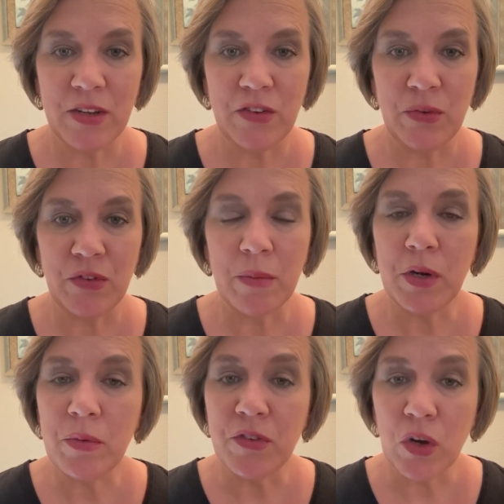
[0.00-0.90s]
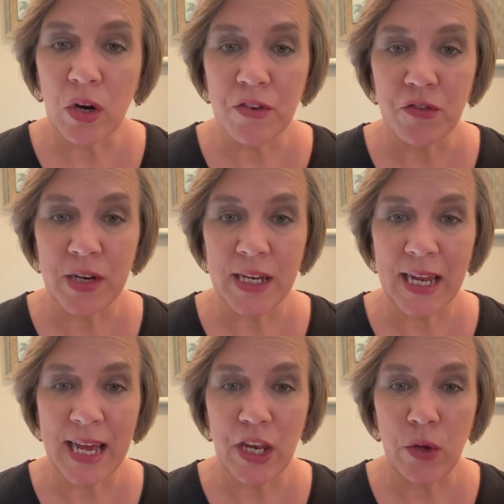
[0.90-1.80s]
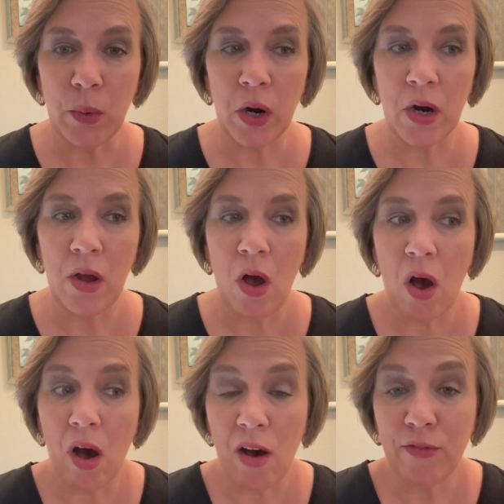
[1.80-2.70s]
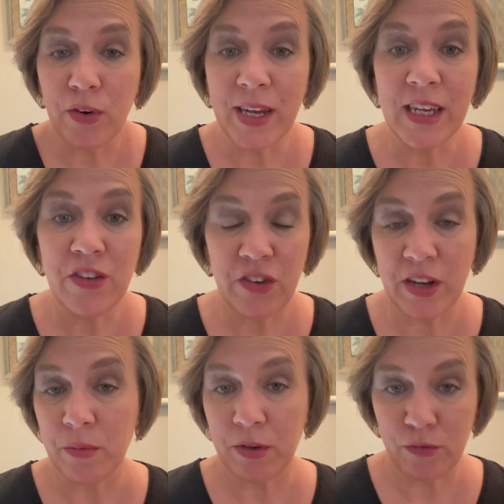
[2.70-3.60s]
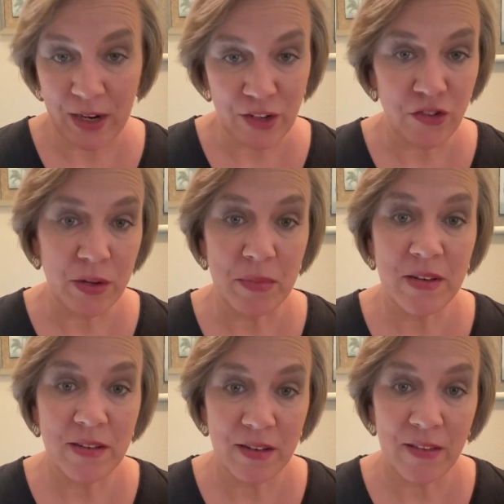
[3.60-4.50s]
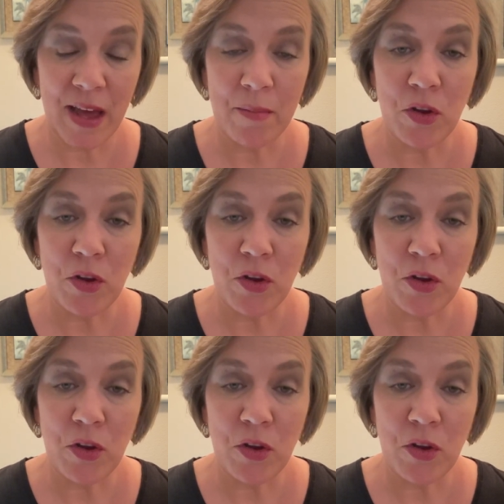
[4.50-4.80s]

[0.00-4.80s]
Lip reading: to someone who's incarcerated and you are offering genuine friendship to them.